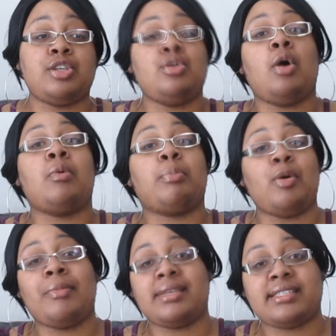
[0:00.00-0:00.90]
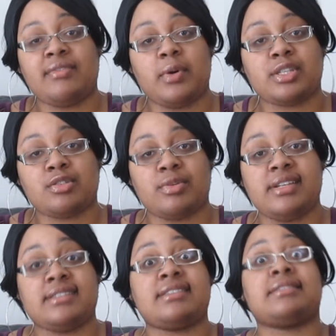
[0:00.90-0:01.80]
You know, when Puma is the voice of
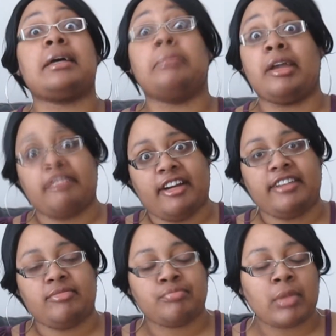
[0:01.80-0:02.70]
reason, some ain't right.